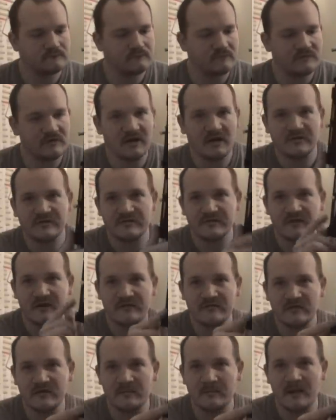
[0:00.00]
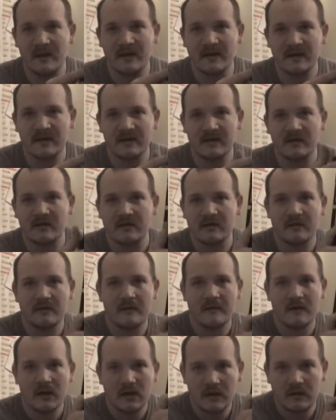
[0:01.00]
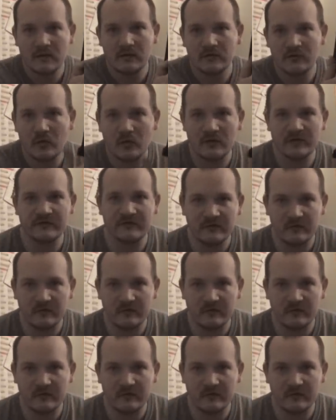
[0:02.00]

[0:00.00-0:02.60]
You got your safeties back here. Towards